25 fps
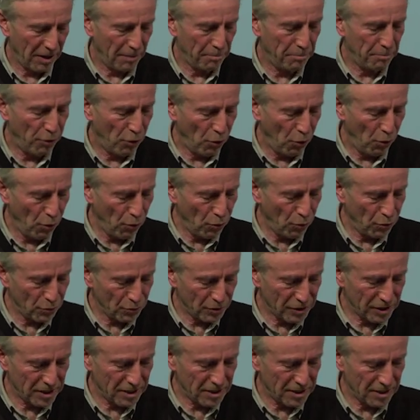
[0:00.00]

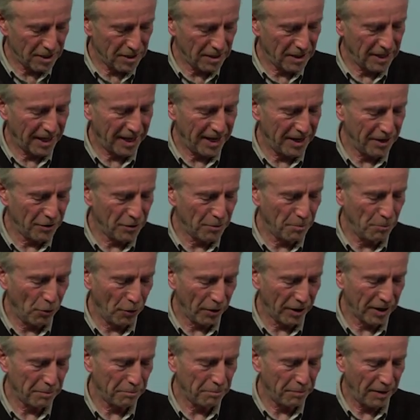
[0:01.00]
opposed the Kinder
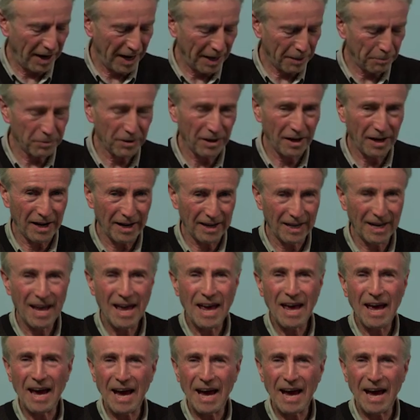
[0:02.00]
Morgan pipeline